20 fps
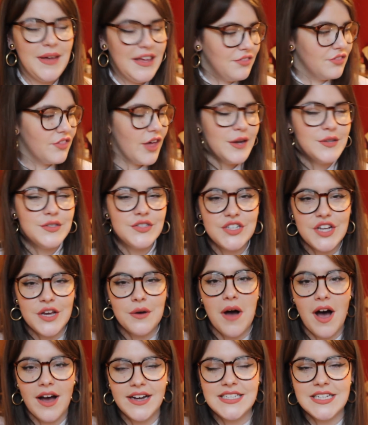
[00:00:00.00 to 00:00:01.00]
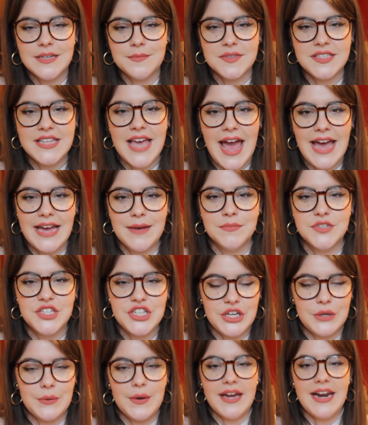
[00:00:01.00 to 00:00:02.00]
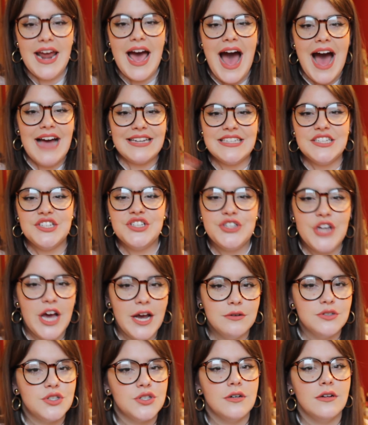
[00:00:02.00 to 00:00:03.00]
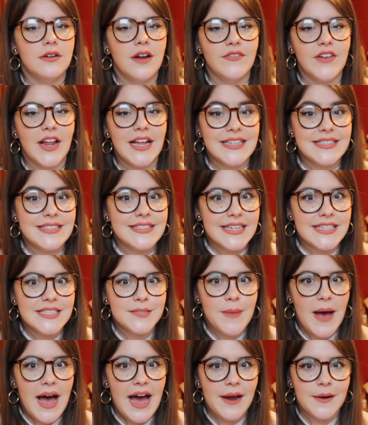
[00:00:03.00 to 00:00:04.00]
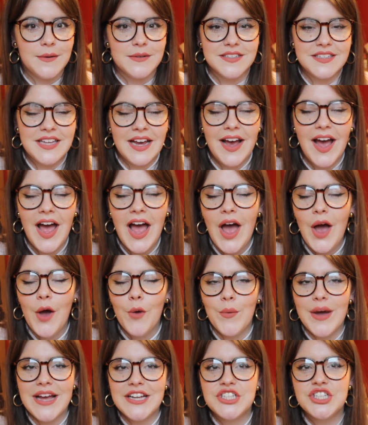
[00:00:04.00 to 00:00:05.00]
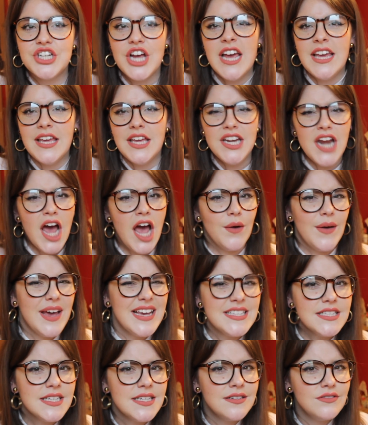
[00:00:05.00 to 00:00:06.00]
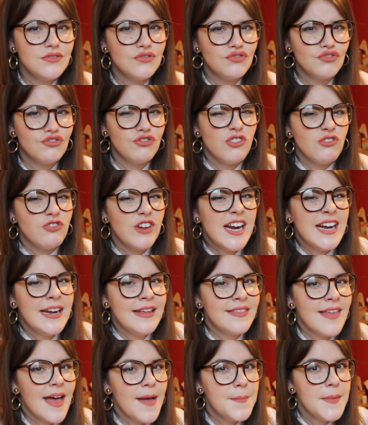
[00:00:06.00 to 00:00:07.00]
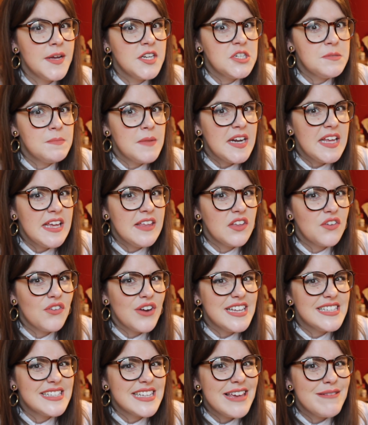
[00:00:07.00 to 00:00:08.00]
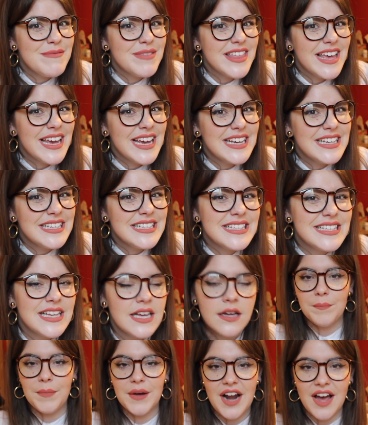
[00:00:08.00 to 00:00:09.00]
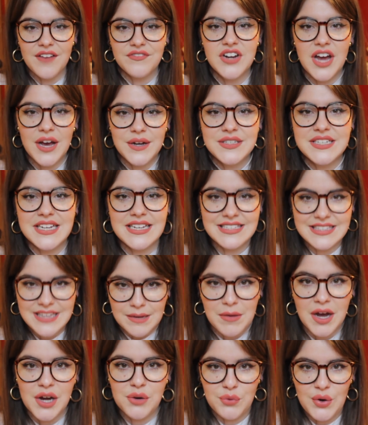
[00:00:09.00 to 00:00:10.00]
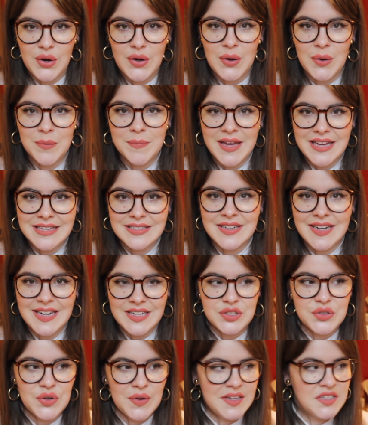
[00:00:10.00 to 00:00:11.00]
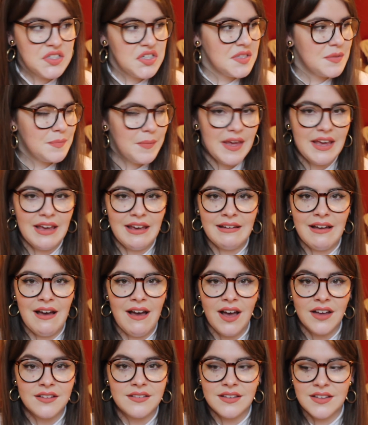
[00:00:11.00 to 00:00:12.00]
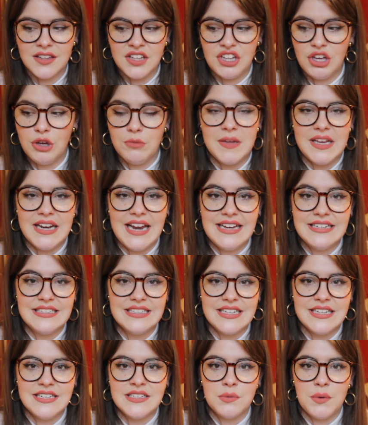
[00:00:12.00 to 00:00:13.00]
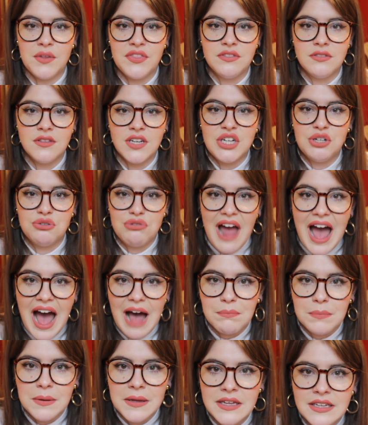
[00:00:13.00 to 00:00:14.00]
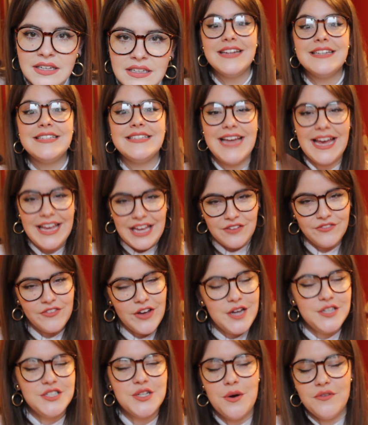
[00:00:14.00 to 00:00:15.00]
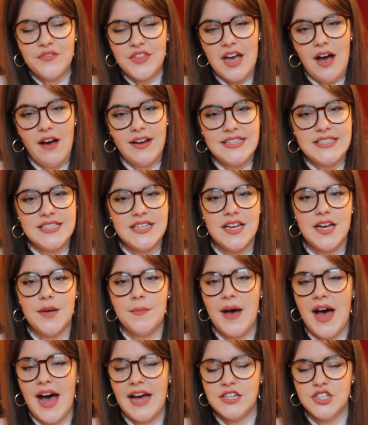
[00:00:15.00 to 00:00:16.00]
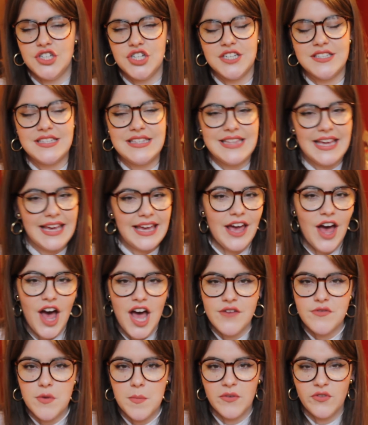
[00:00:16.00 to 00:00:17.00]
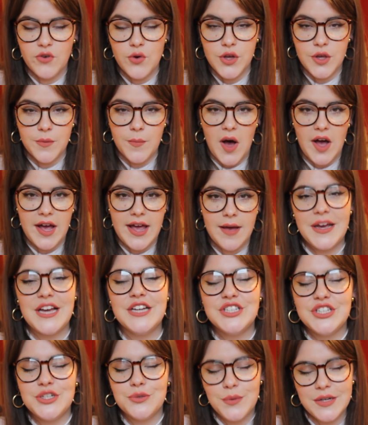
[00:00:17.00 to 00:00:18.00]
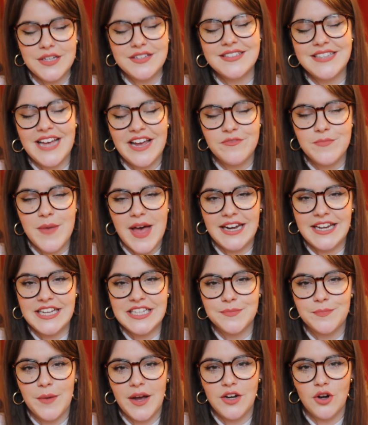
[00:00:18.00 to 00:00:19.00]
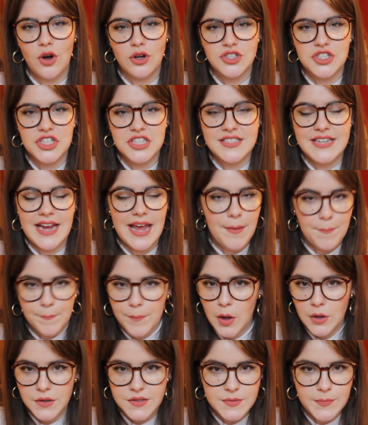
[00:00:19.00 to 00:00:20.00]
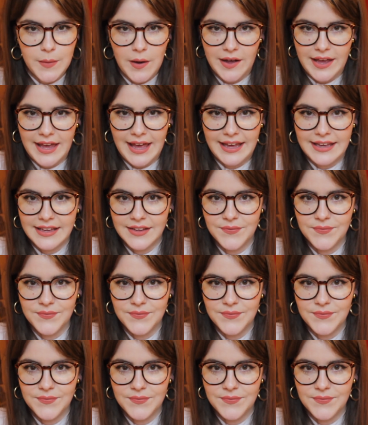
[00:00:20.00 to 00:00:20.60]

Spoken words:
mean, those 2 items came to an added total of like £6, which, you know, isn't really that much money in the great scheme of things. But I've noticed that my room is literally just being accumulated with crap. Take a photo of the item and just think it over before you buy it, because you will save pennies by not just impulse buying.